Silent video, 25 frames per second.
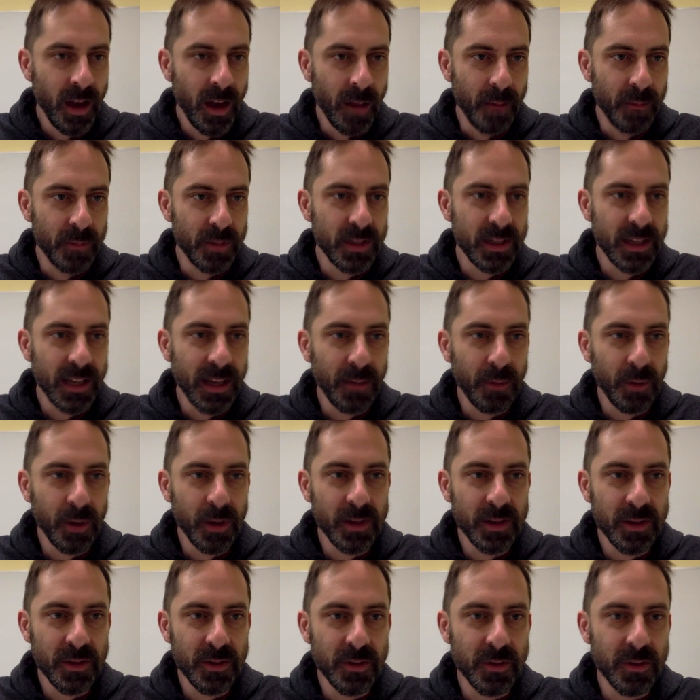Just say I
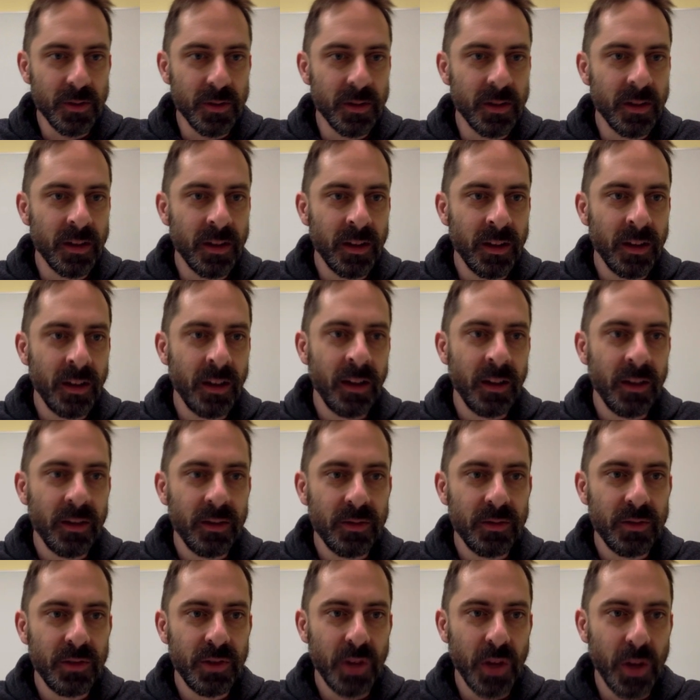wanted to
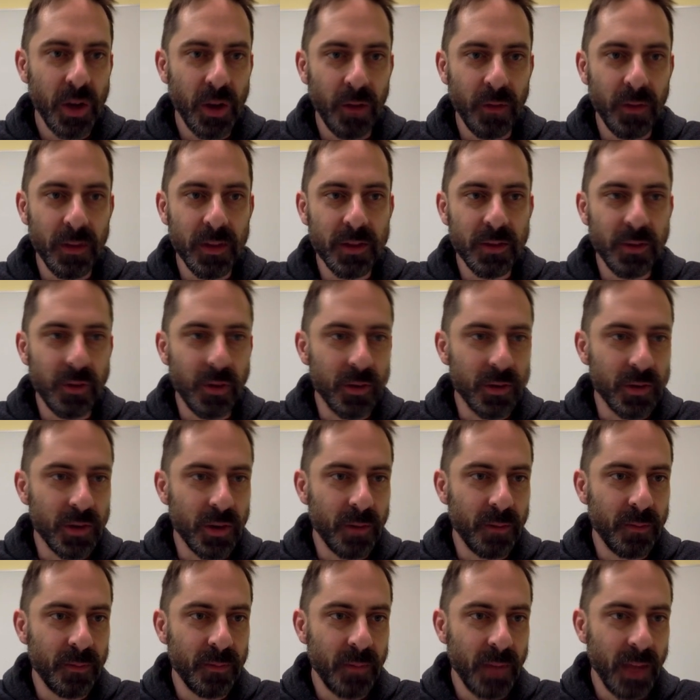turn off this cron
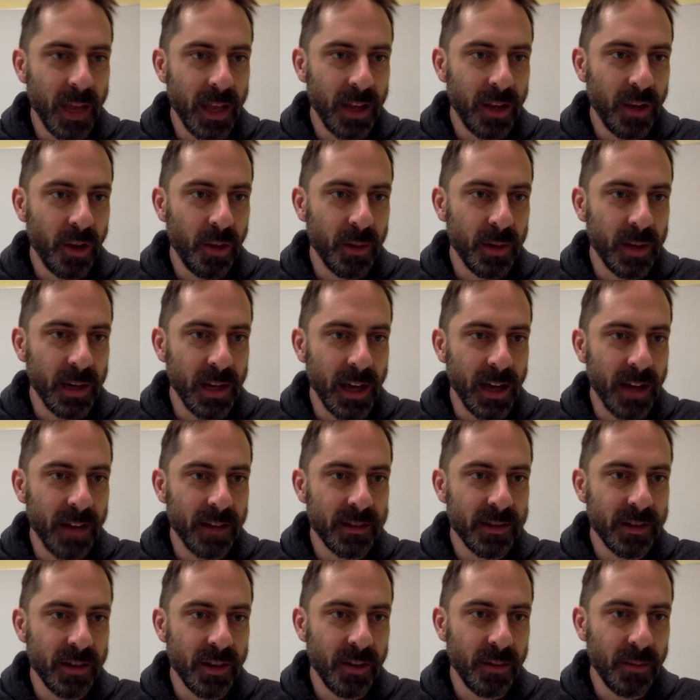job and comment it
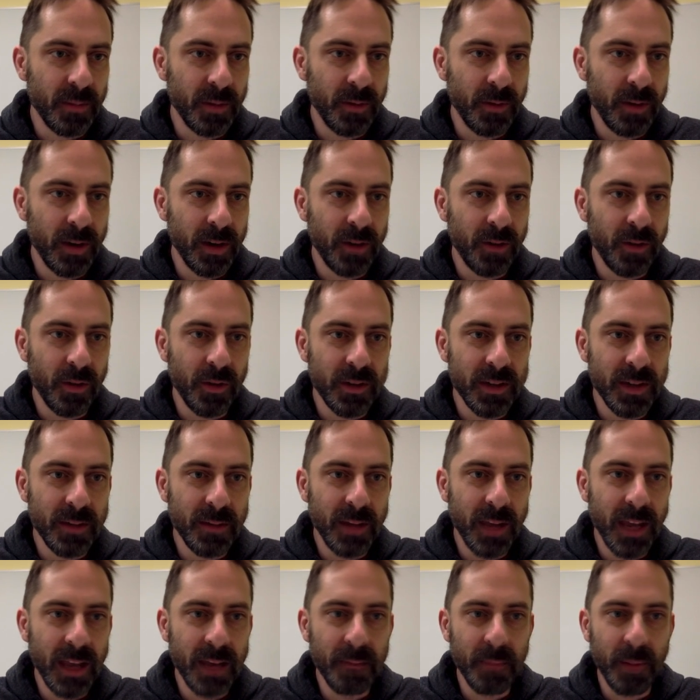out. So I'm going to run crontab
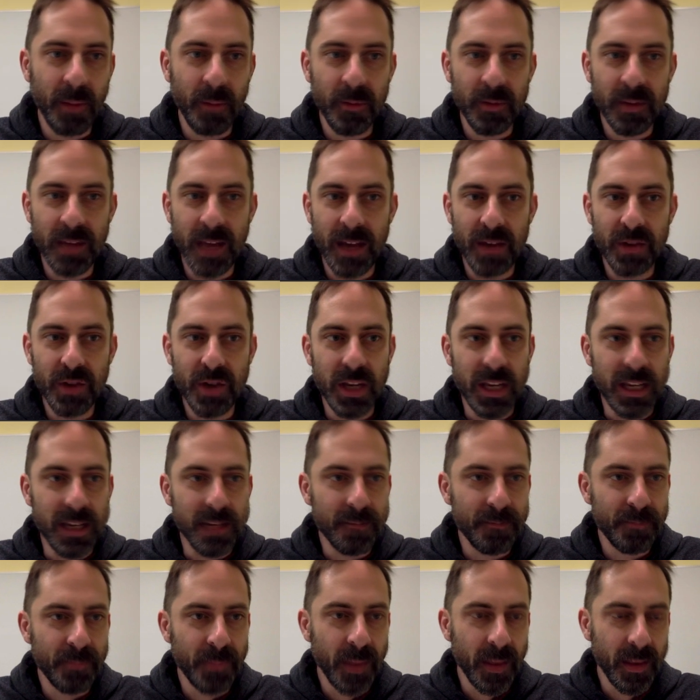again, but with dash
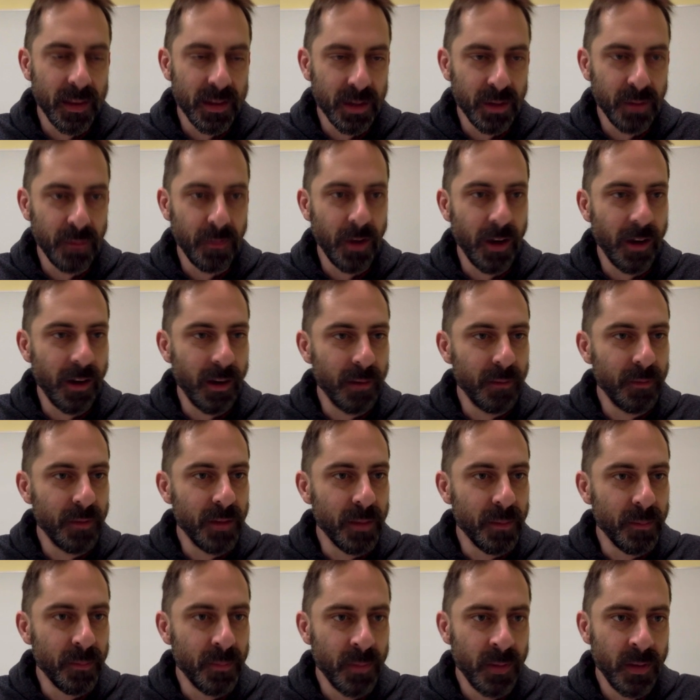E. It's going to fire up
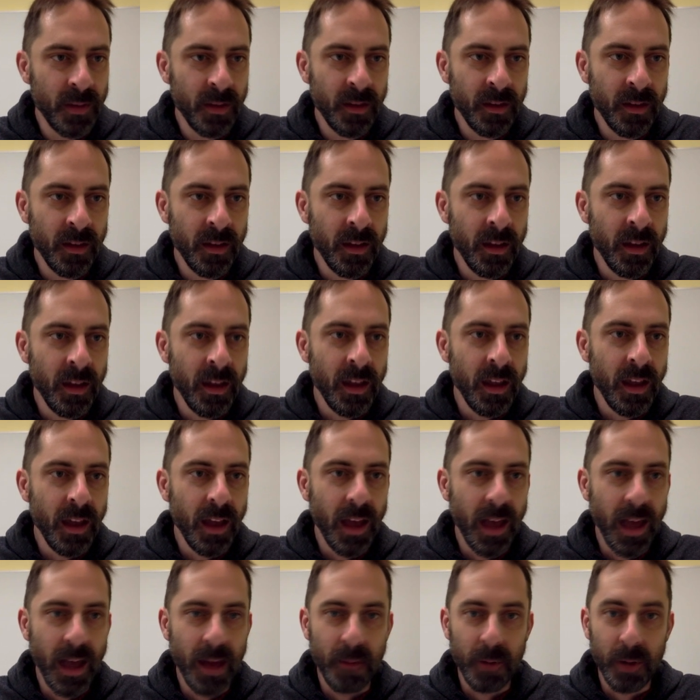Vim,
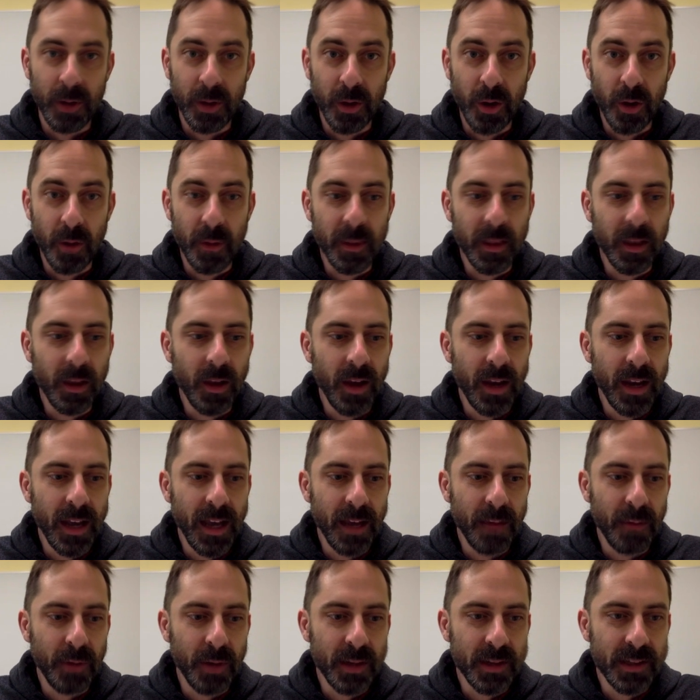and I'm going to comment the line
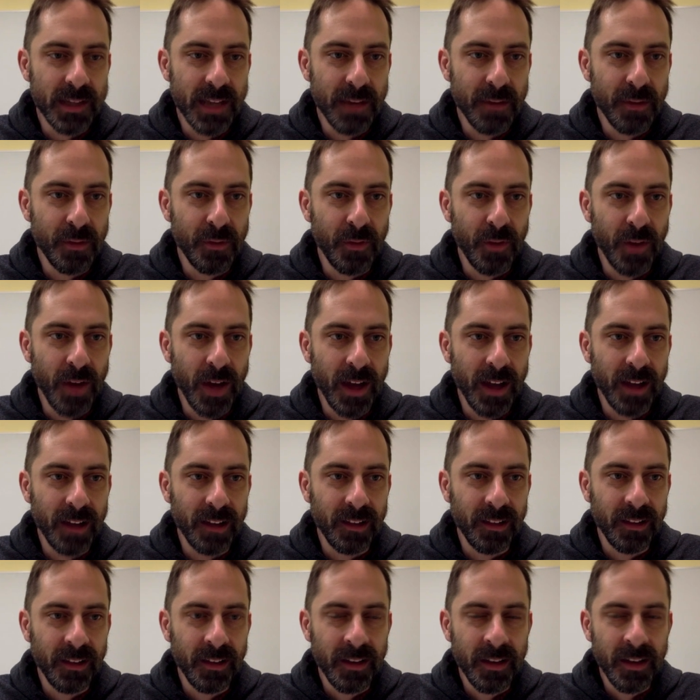out, I'm going to save the
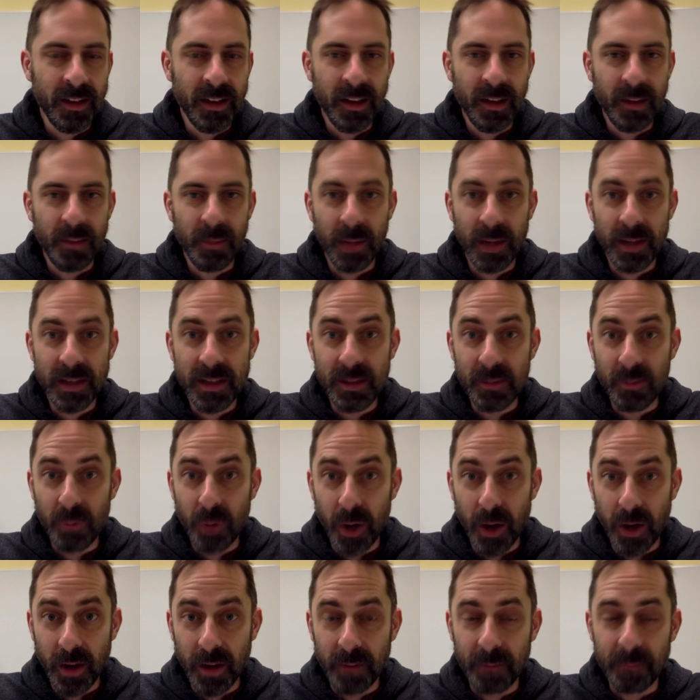file, but it didn't
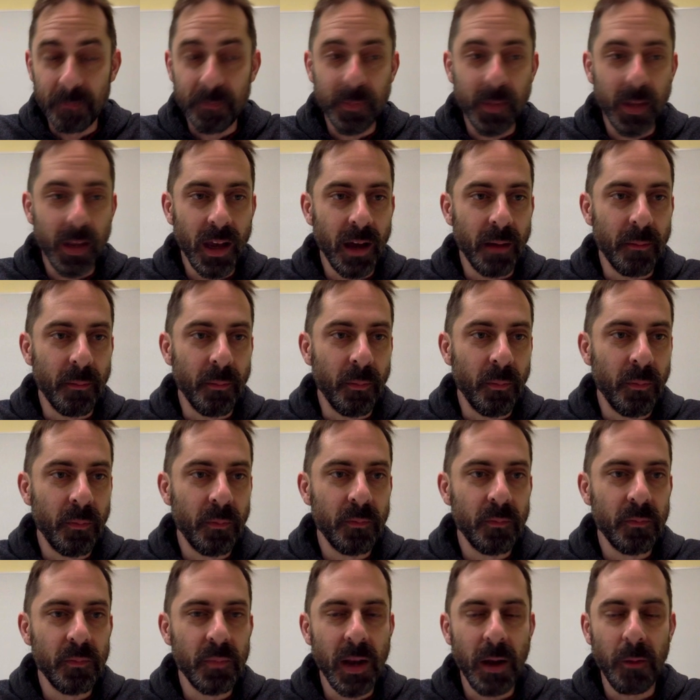work.
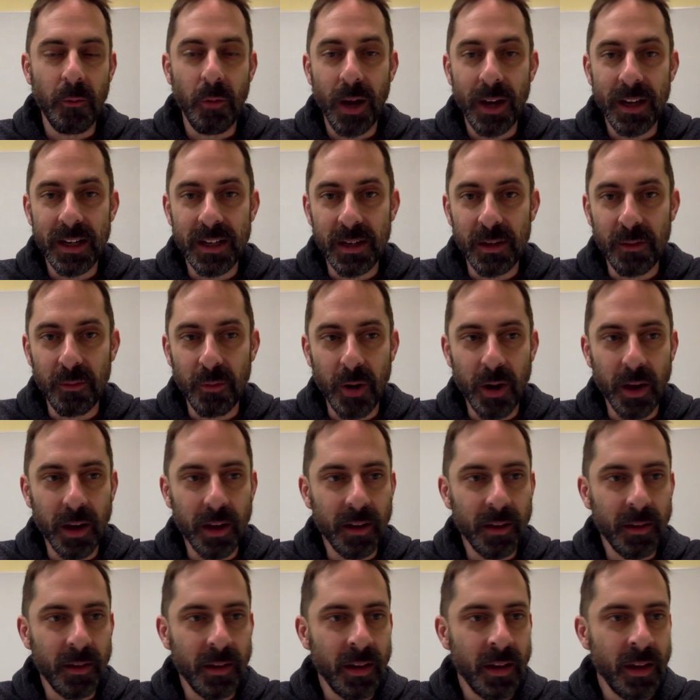Now, why didn't it
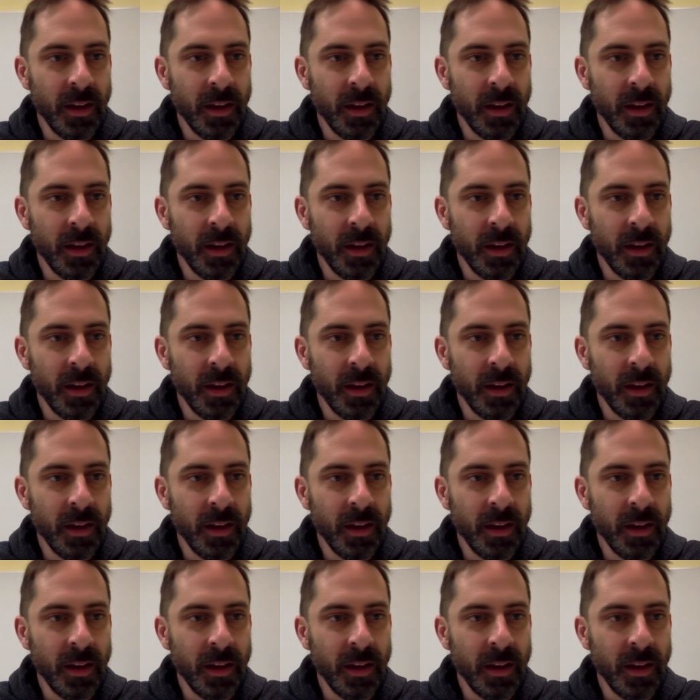work?